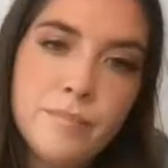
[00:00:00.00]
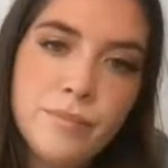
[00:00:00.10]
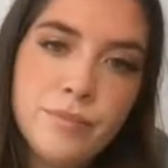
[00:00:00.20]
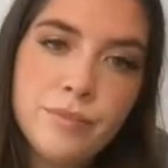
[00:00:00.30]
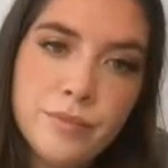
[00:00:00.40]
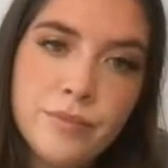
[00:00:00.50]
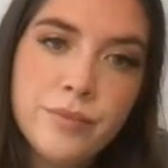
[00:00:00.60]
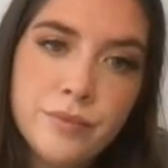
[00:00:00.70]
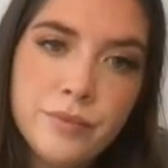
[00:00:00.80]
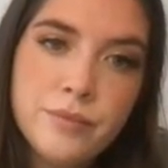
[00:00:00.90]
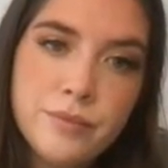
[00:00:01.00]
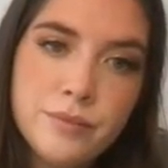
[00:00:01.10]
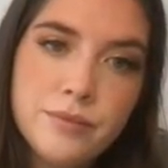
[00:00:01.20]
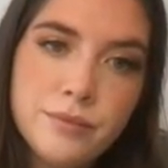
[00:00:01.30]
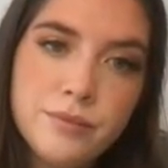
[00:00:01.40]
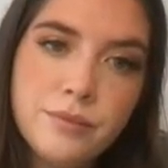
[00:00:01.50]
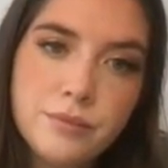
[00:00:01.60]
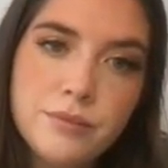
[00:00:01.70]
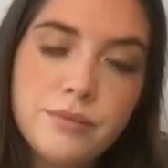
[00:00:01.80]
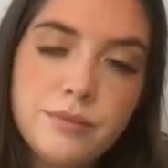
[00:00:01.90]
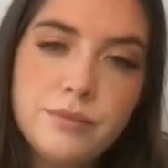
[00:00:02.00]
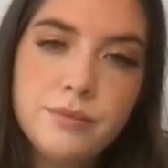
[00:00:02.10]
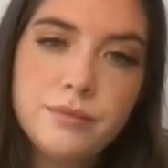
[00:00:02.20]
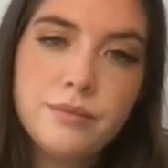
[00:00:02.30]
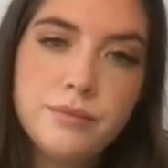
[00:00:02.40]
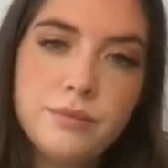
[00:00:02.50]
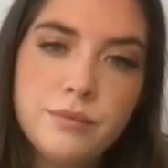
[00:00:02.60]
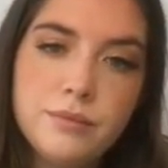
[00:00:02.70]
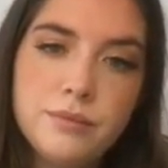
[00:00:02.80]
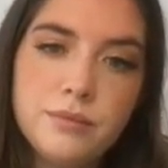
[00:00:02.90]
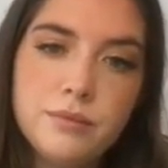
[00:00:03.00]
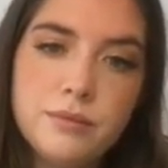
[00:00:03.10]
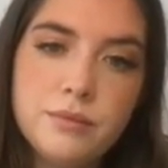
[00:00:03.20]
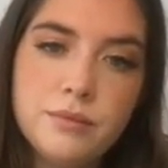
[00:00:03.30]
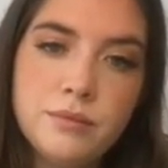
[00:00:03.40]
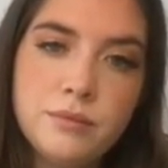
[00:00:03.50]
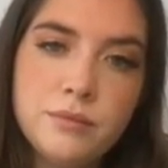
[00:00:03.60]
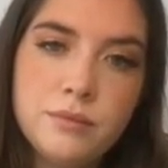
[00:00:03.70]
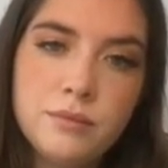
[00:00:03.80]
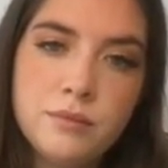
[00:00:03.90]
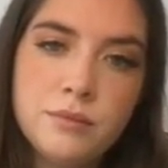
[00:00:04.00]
(not speaking)